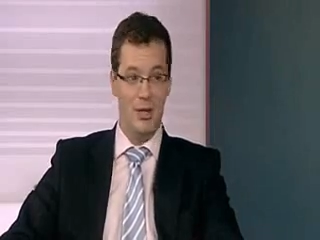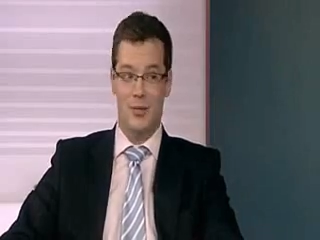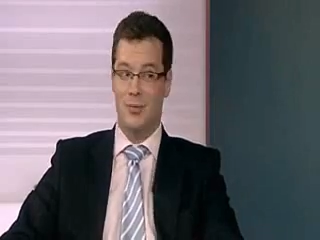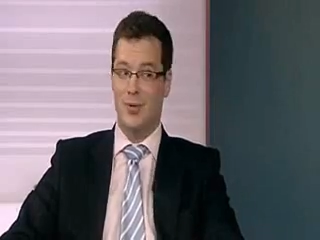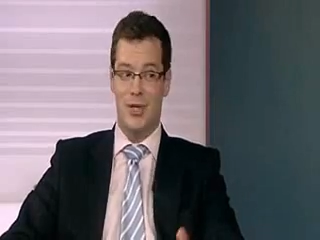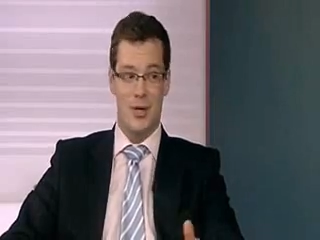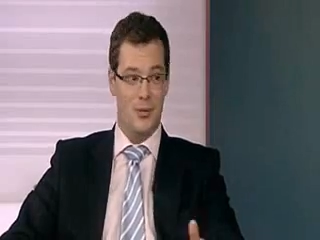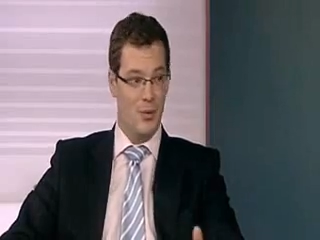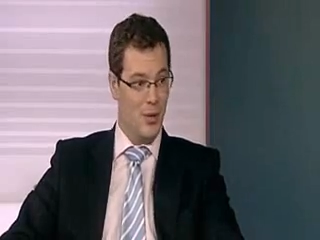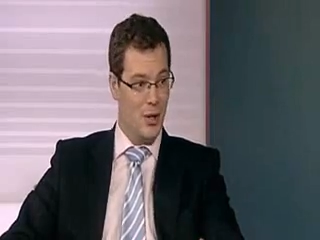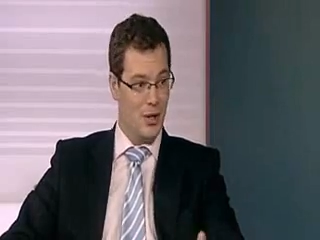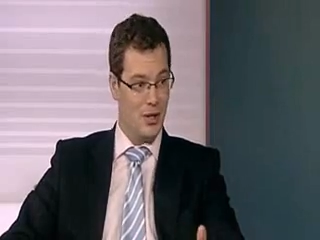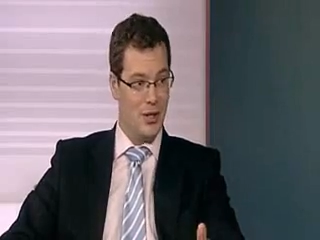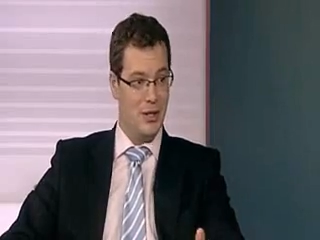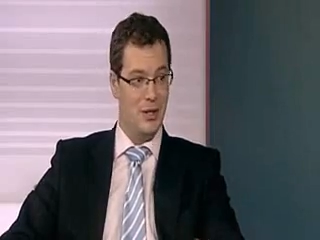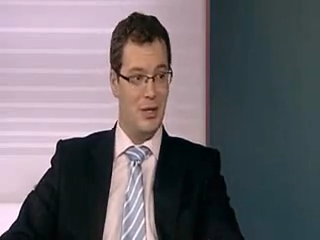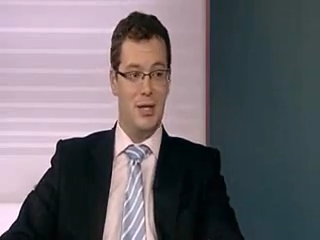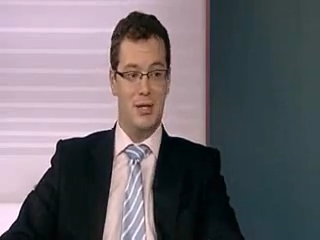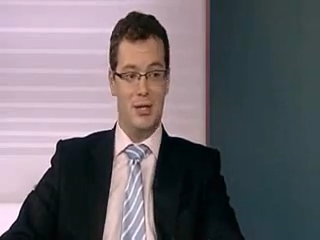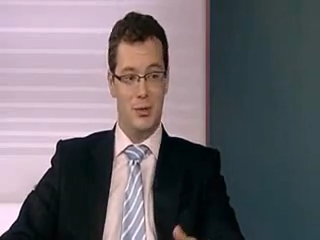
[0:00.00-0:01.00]
When they're
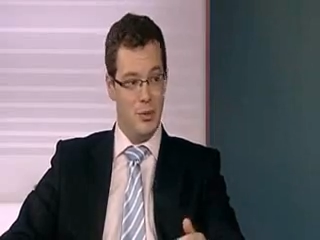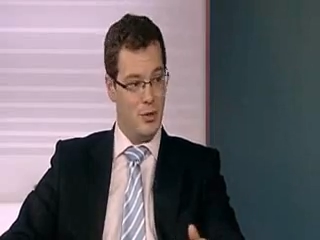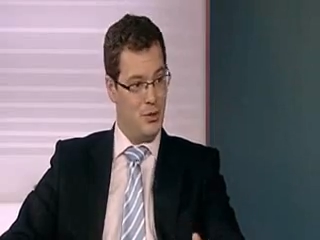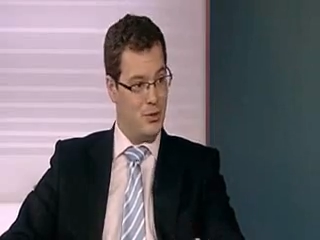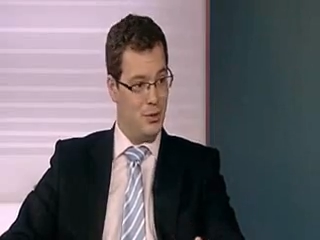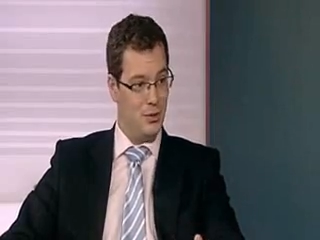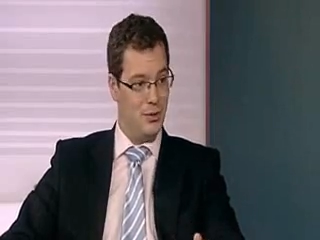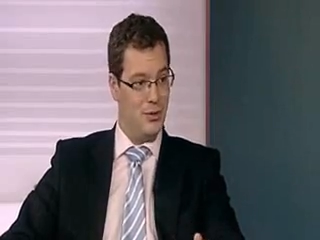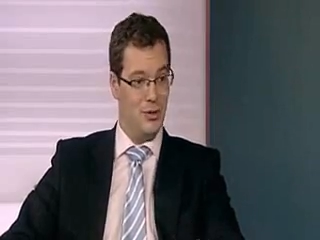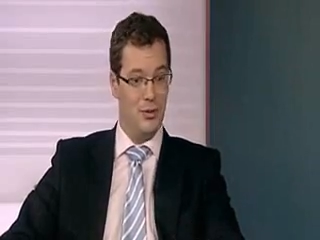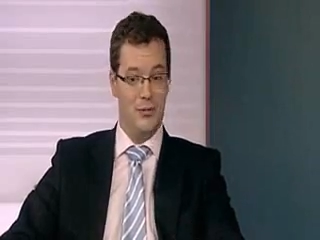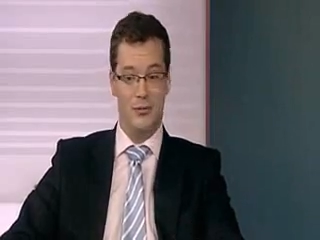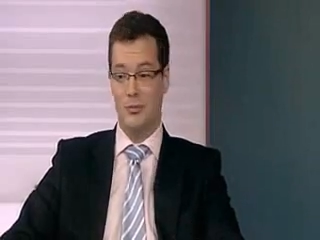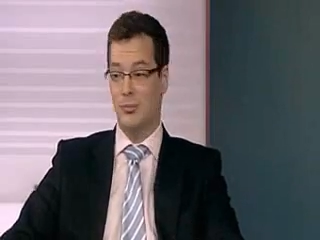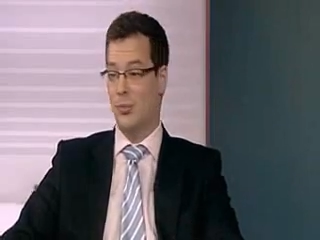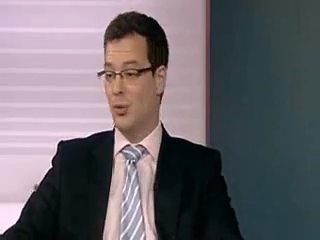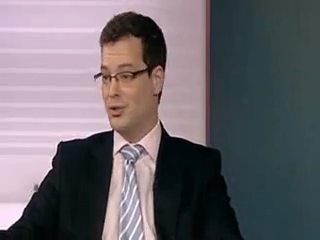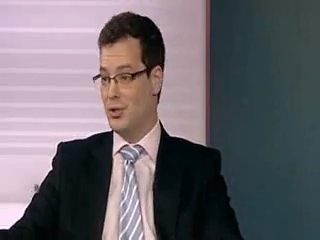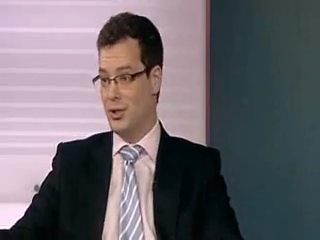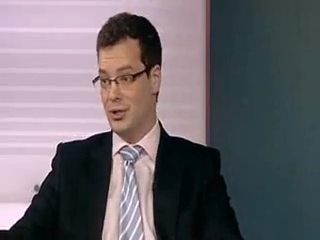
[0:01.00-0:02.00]
working and switched on, they're
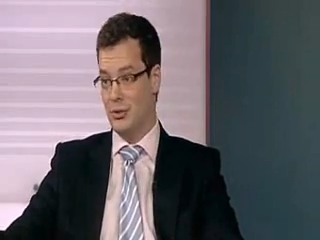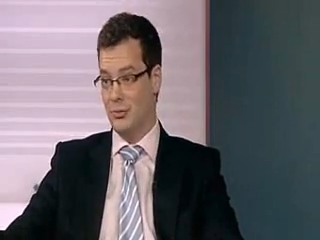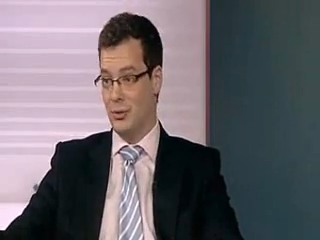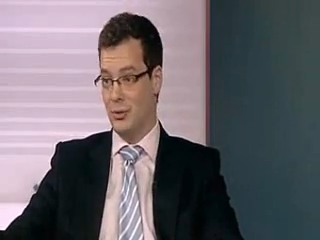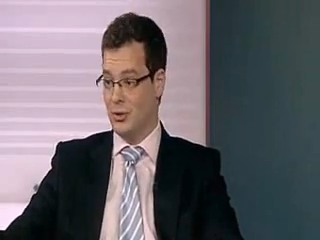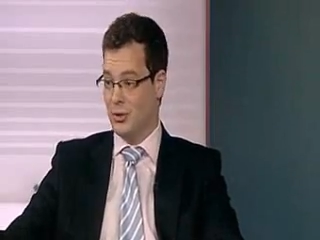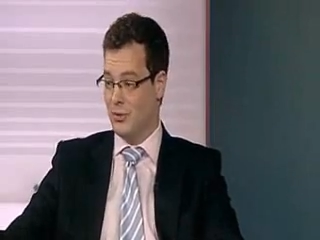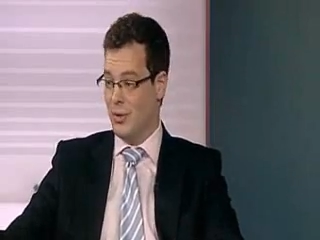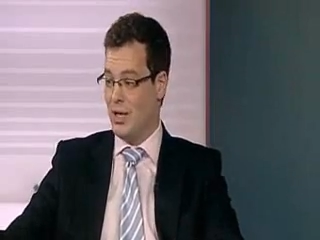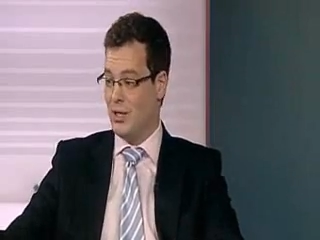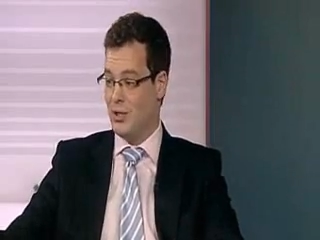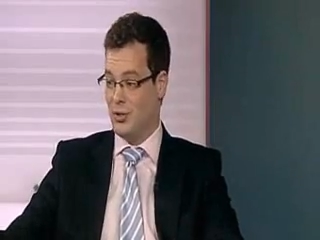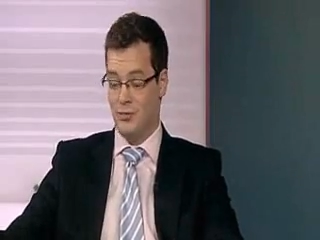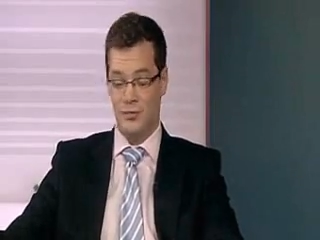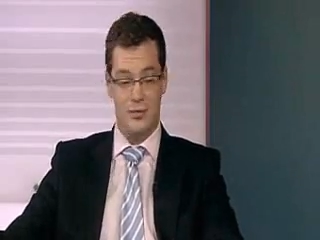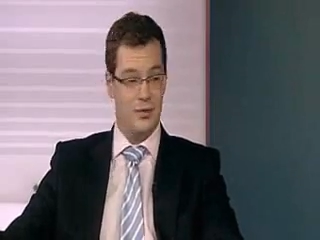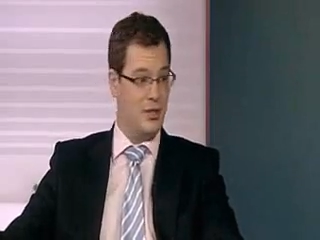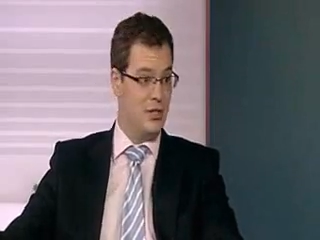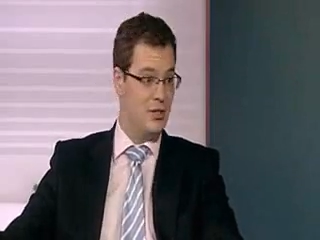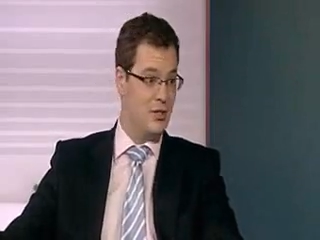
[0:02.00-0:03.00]
often pointing in the wrong direction
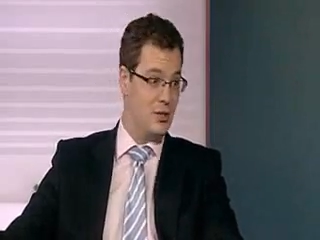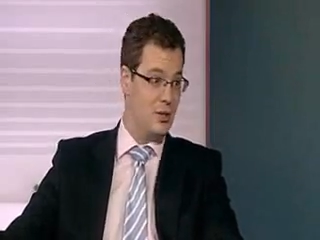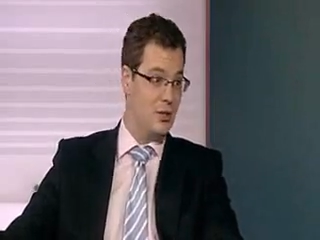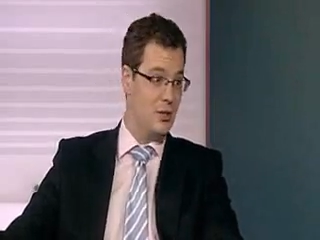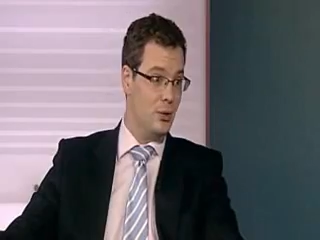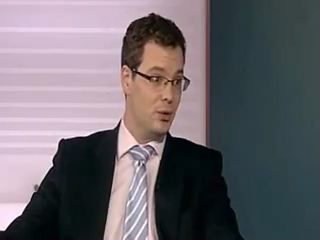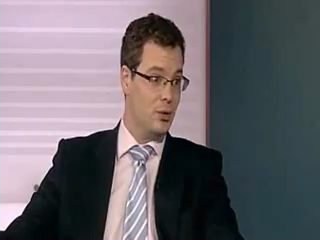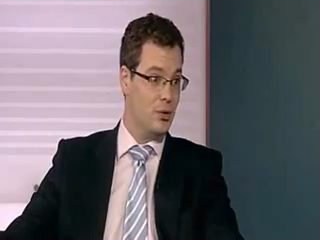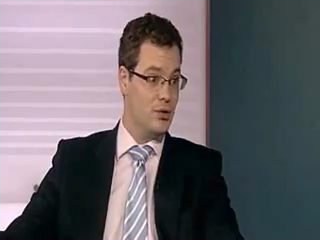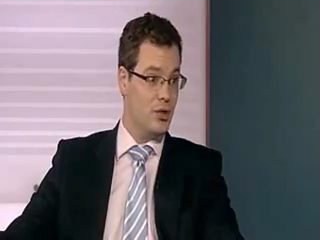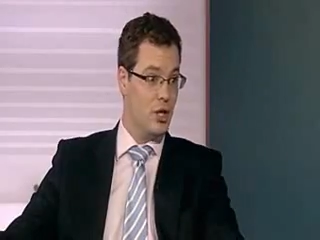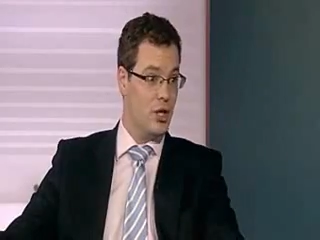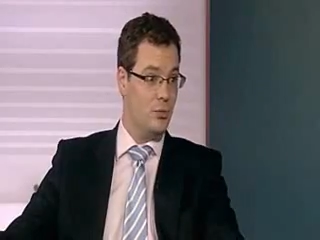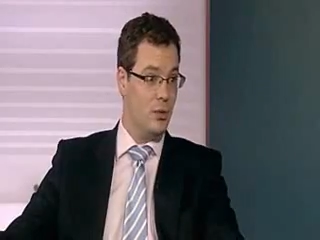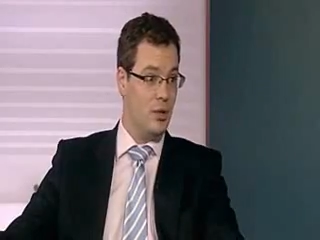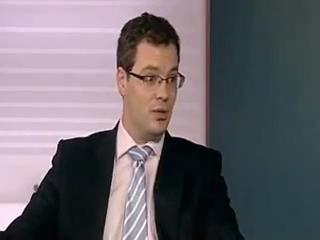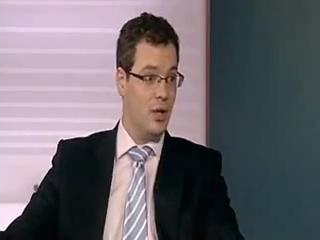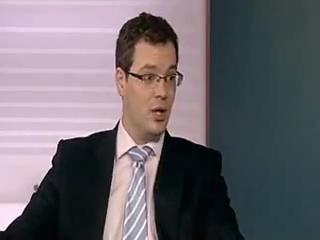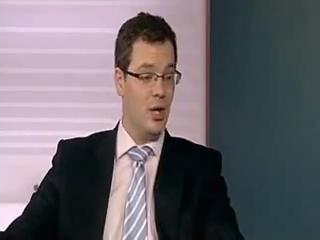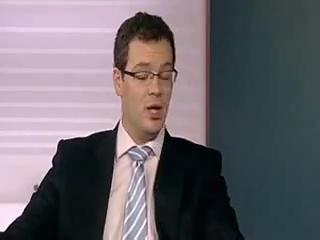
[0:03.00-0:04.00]
for the incident you're concerned
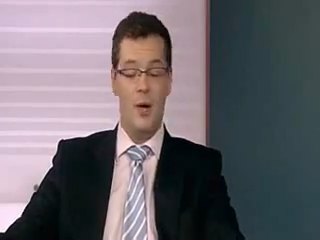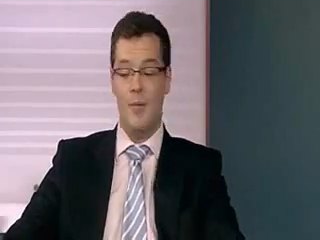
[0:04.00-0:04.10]
with.